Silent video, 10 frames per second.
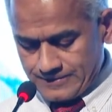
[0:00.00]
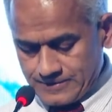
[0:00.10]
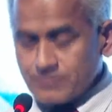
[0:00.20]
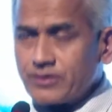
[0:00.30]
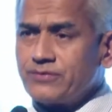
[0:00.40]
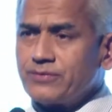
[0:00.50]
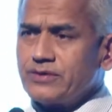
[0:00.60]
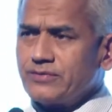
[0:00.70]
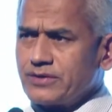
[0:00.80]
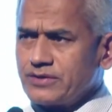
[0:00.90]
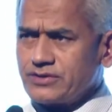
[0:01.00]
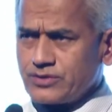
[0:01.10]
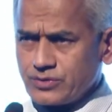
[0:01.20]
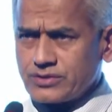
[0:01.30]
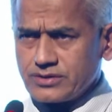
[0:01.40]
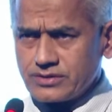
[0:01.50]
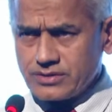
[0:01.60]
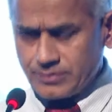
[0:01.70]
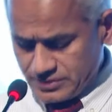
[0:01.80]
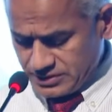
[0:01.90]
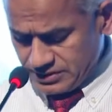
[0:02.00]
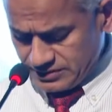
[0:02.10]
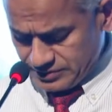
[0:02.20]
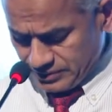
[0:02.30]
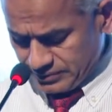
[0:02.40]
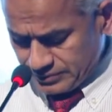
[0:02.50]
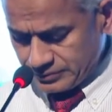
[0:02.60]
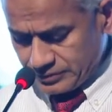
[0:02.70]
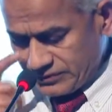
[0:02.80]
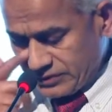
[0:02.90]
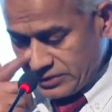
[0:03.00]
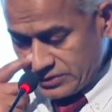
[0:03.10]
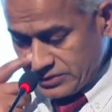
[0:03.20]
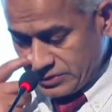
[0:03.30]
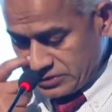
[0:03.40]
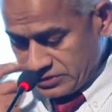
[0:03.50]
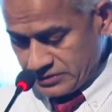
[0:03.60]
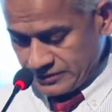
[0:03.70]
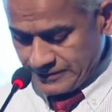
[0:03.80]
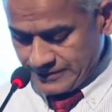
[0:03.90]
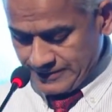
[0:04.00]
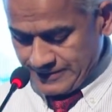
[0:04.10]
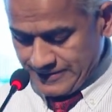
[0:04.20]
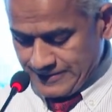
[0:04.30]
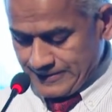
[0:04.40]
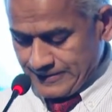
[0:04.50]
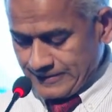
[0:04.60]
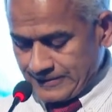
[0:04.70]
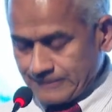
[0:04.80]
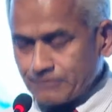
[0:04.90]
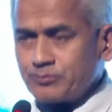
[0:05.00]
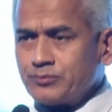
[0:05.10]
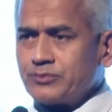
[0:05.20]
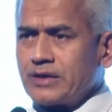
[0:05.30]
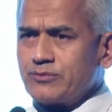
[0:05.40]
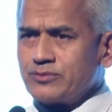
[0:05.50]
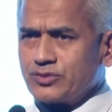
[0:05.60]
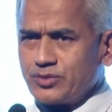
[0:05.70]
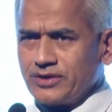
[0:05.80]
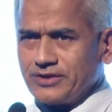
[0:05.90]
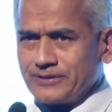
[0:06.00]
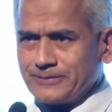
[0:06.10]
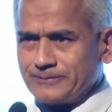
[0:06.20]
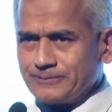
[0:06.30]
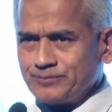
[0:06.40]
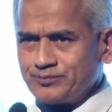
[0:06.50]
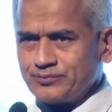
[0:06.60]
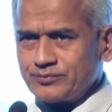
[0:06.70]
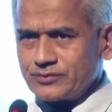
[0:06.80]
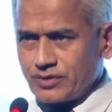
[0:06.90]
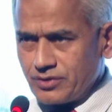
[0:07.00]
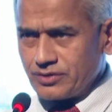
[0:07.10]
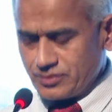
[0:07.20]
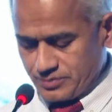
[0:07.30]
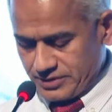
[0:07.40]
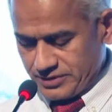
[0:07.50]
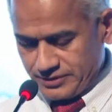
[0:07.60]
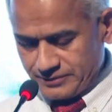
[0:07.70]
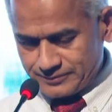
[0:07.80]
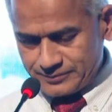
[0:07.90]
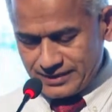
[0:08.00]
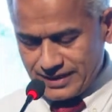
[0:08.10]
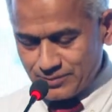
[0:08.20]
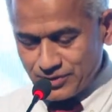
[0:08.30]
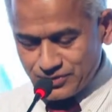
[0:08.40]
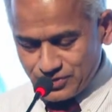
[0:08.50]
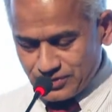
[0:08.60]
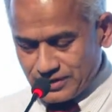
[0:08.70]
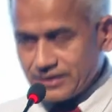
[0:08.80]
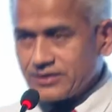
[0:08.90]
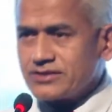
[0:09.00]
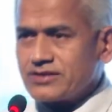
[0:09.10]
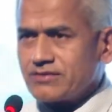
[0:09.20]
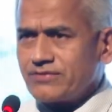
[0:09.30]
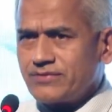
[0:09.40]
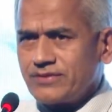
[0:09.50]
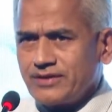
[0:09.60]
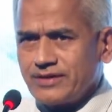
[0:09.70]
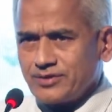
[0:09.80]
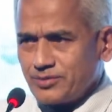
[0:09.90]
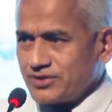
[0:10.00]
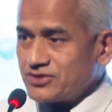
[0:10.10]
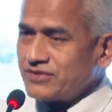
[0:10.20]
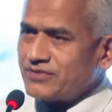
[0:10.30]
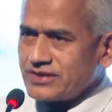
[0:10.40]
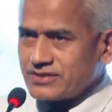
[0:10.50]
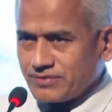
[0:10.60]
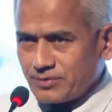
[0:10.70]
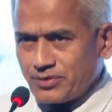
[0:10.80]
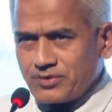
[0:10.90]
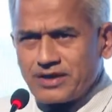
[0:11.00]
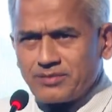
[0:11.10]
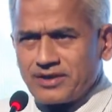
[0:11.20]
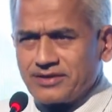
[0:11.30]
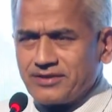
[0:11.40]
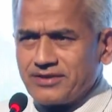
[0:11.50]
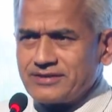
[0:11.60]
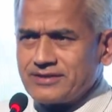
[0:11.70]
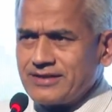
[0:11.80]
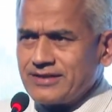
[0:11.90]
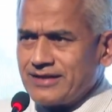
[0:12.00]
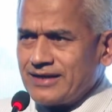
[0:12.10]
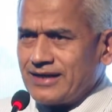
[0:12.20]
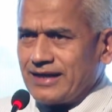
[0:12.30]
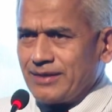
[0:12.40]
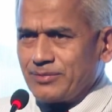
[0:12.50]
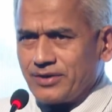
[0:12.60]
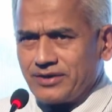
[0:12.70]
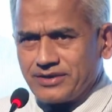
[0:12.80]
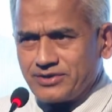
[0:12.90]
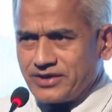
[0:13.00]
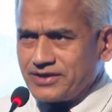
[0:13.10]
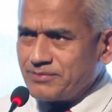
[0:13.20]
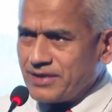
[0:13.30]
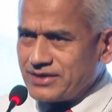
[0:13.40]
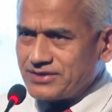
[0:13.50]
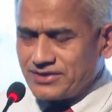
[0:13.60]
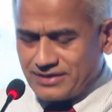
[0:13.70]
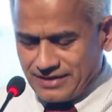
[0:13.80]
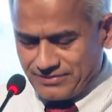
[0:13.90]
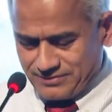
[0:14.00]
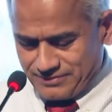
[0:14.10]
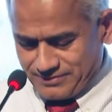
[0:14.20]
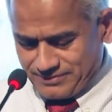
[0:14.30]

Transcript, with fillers: team of different institutions, representatives from different institutions. Mm-hmm. I'm truly honored to be here. I'm not sure I deserve to be the chief guest of a program like this. I'm not a trained manager, haven't